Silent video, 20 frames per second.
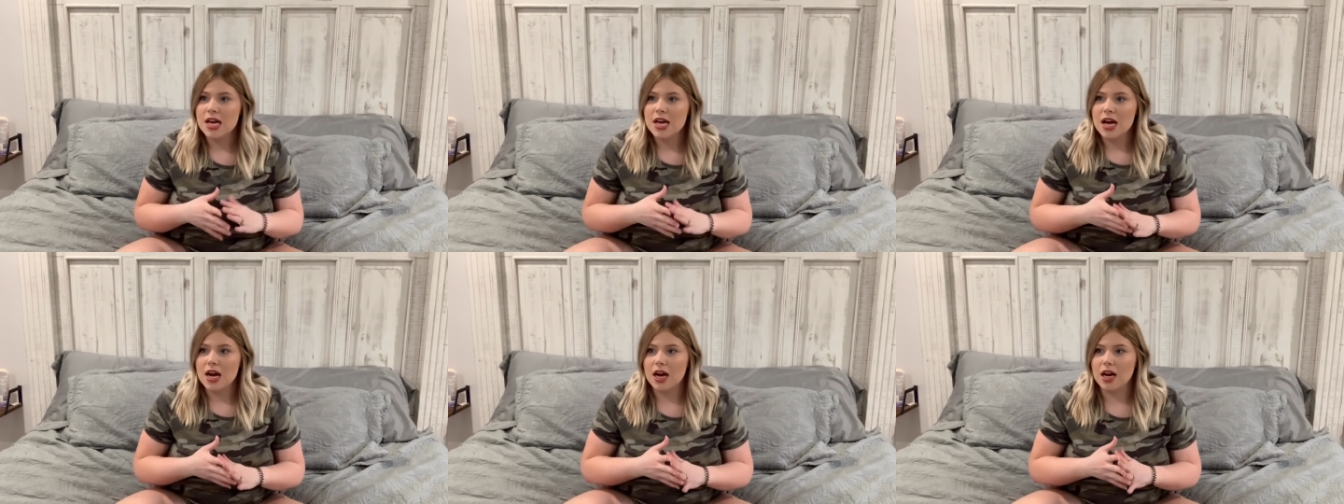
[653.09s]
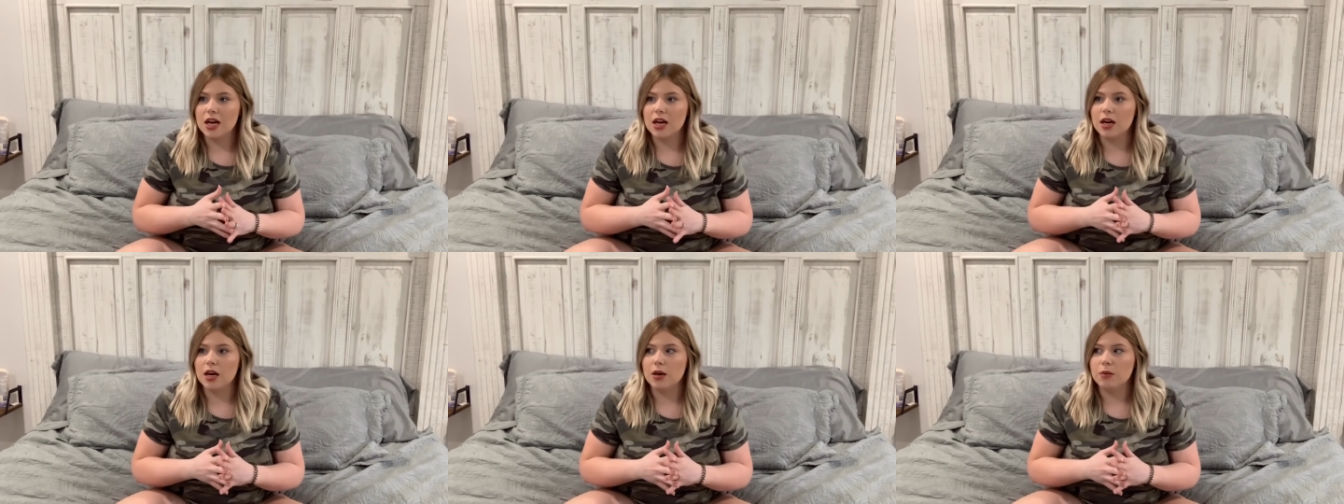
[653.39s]

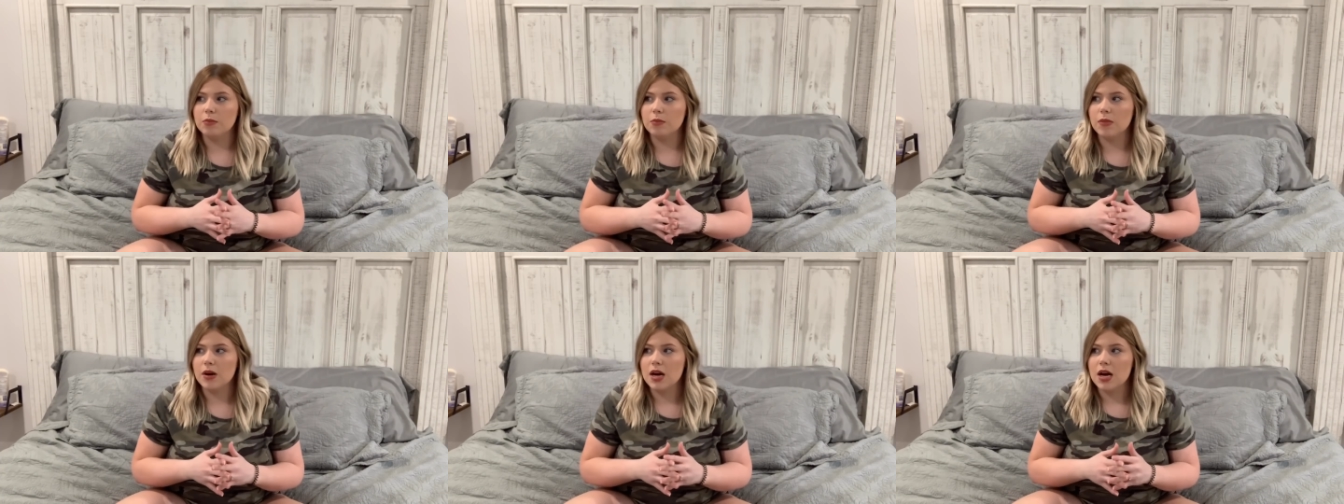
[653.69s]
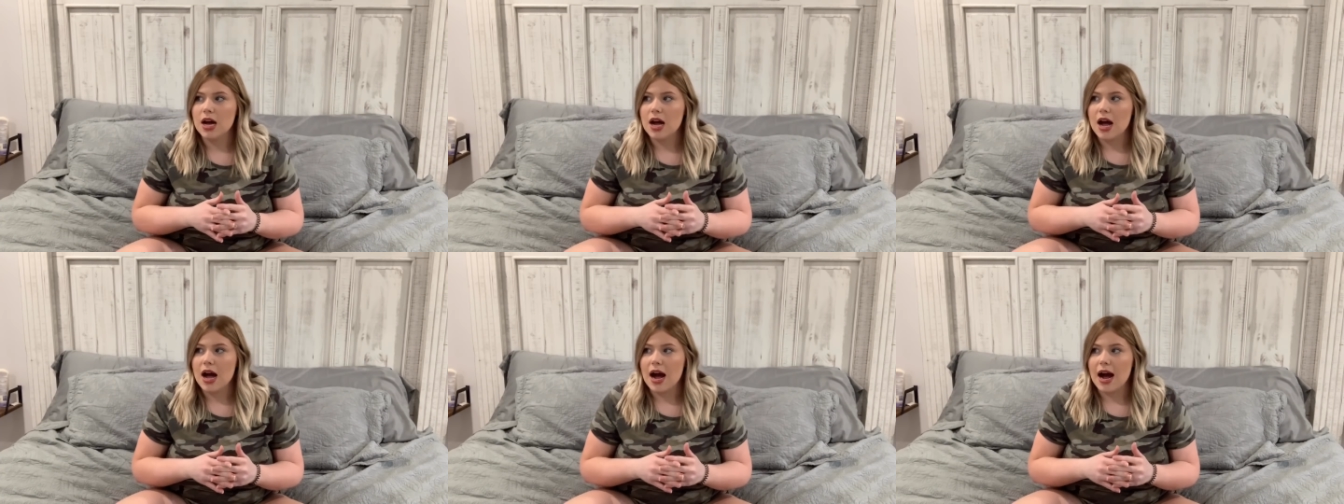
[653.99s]
Um,
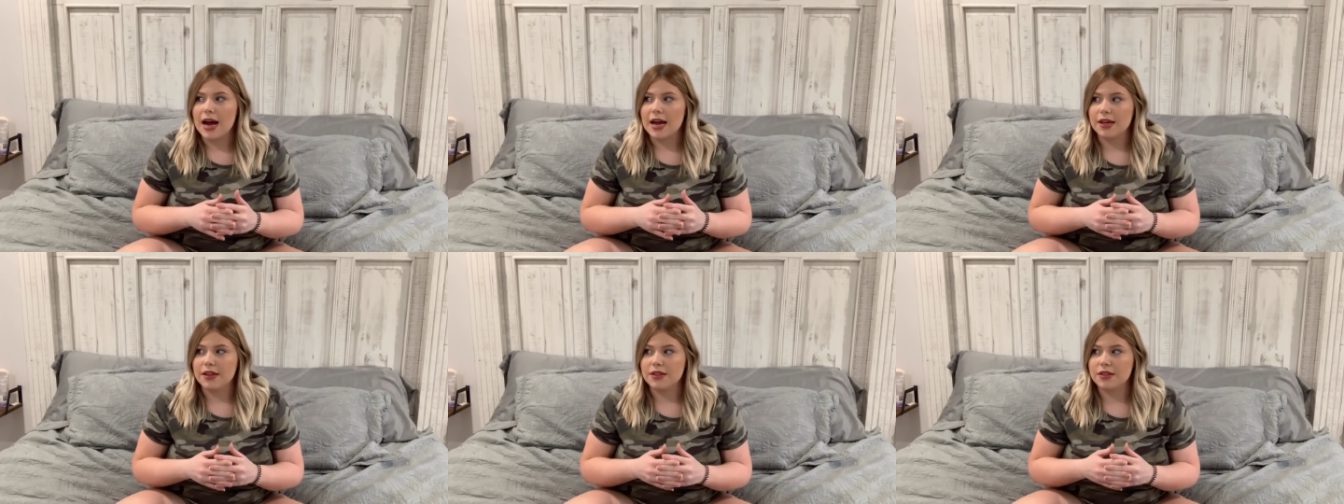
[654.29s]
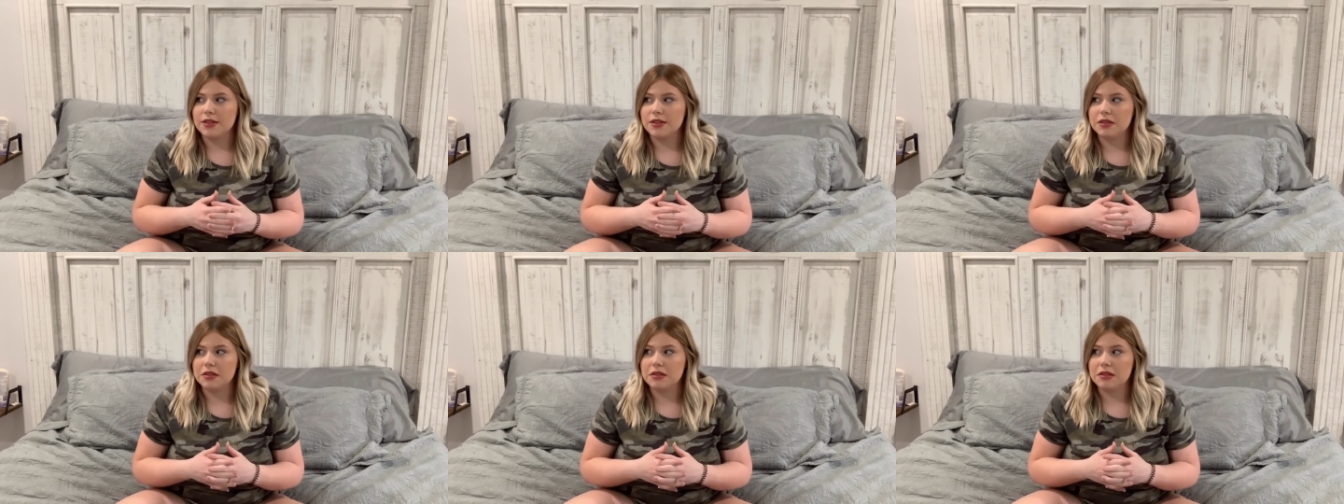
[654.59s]
I
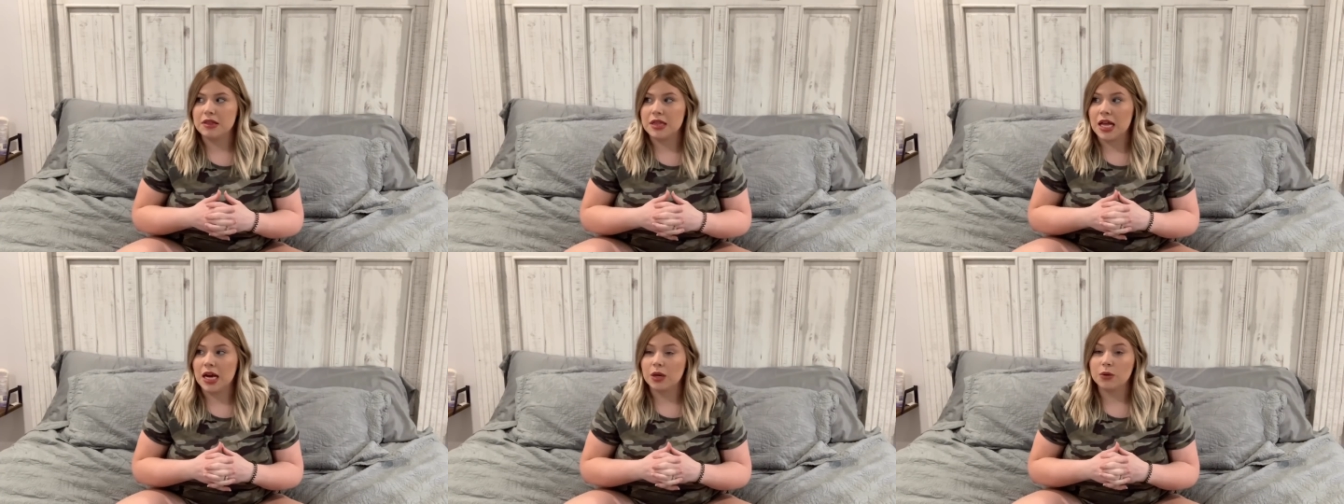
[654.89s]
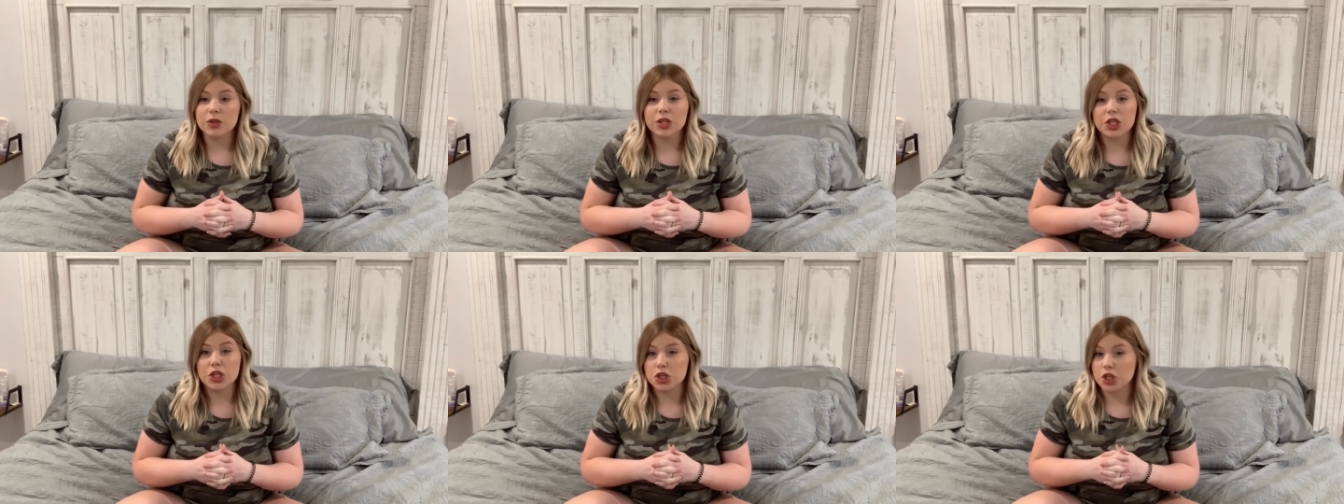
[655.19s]
not
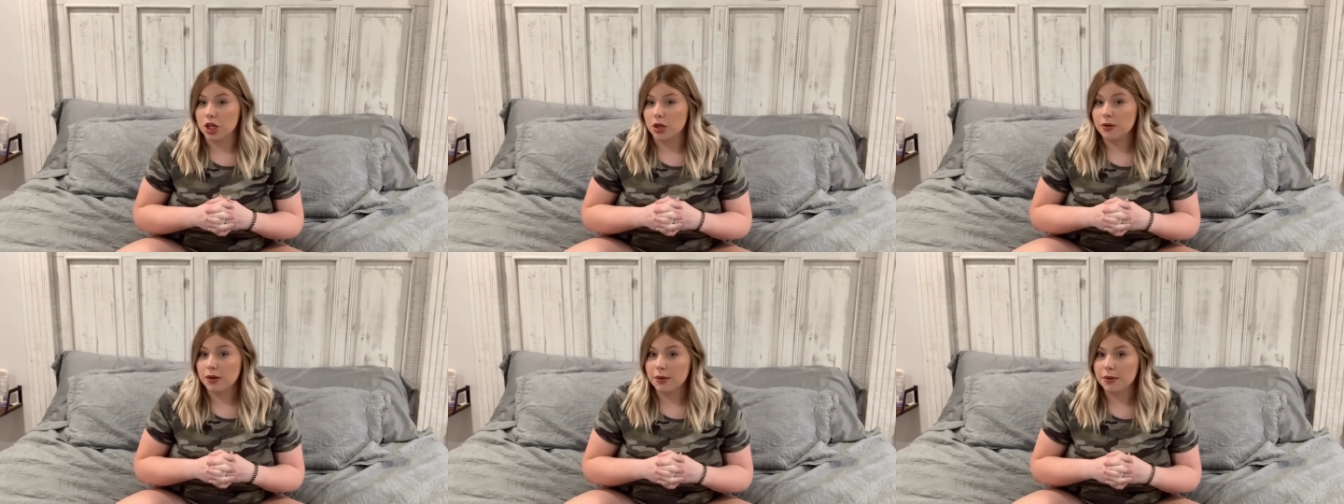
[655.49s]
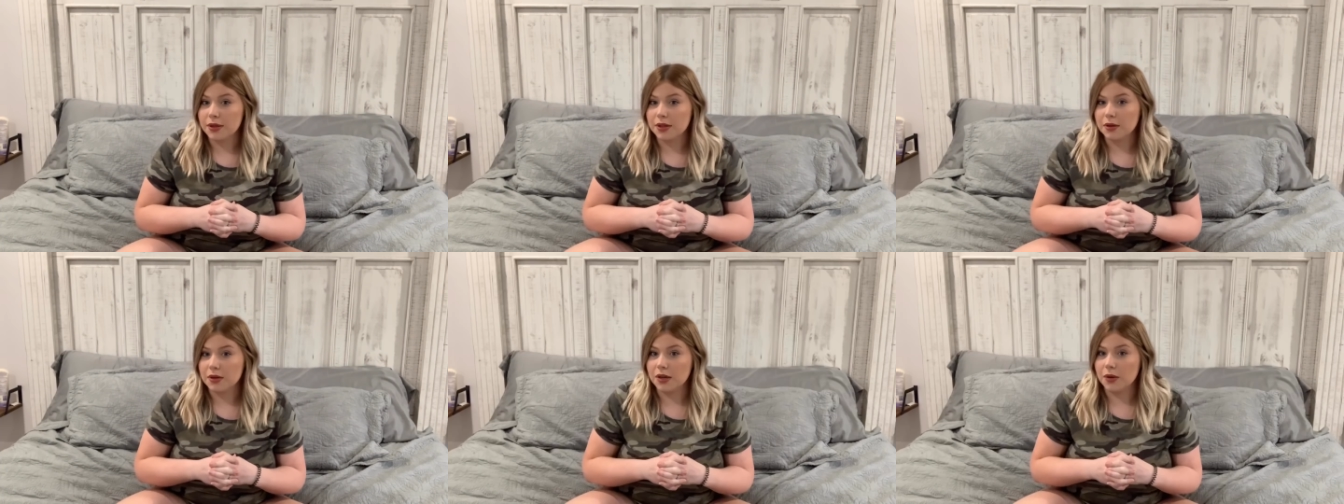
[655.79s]
really sure why
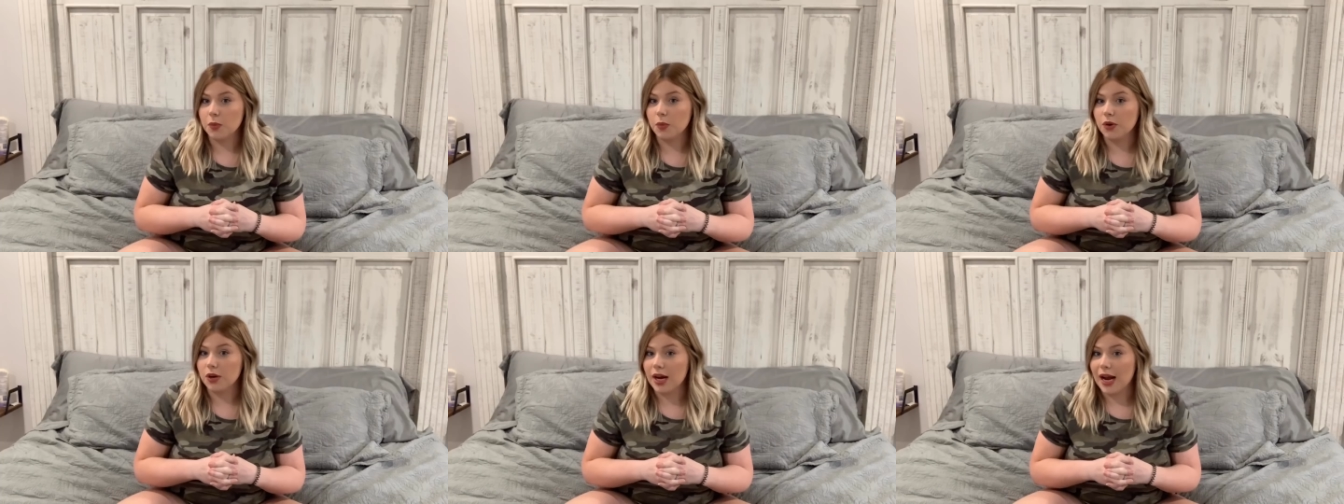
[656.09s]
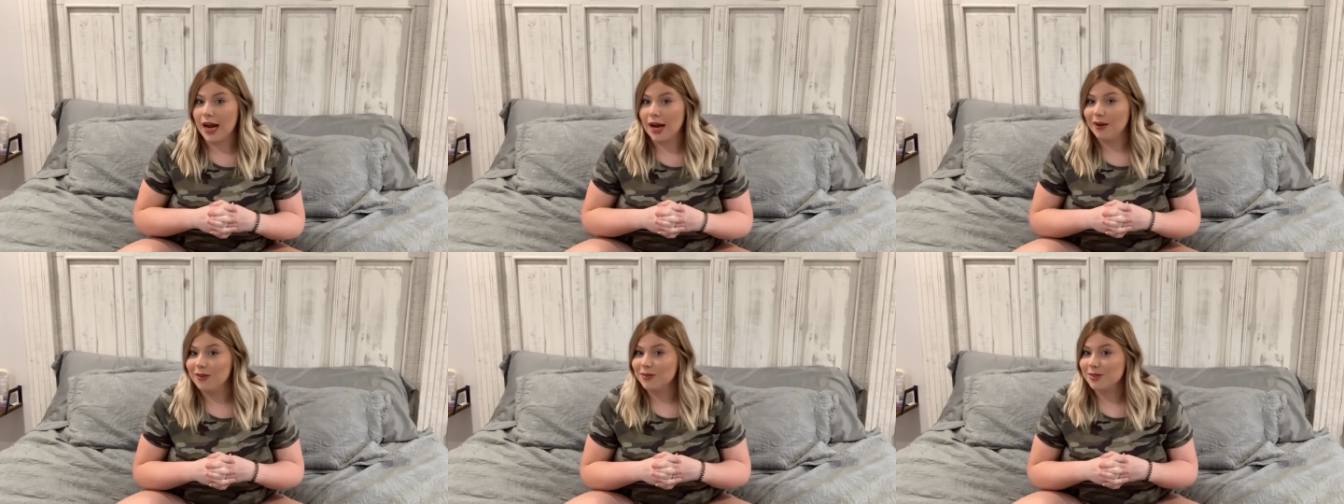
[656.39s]
we are
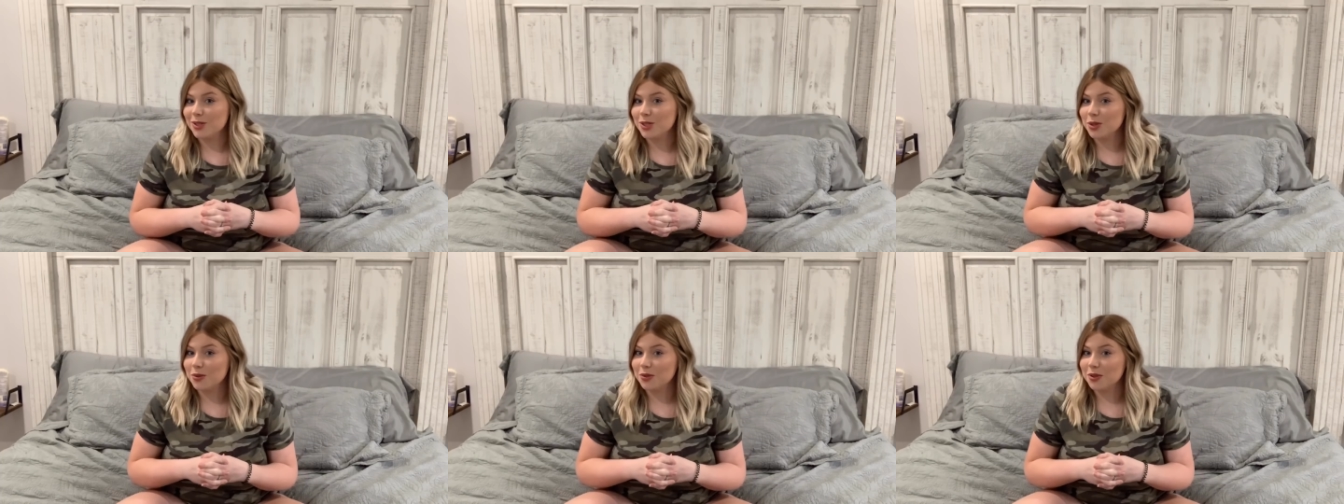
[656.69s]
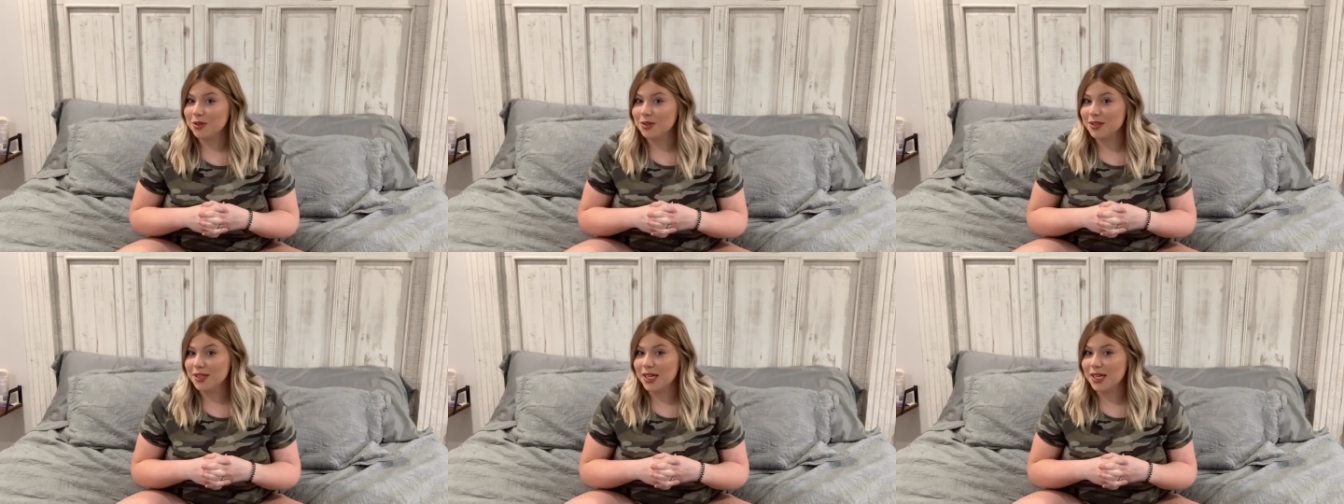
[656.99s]
out so early.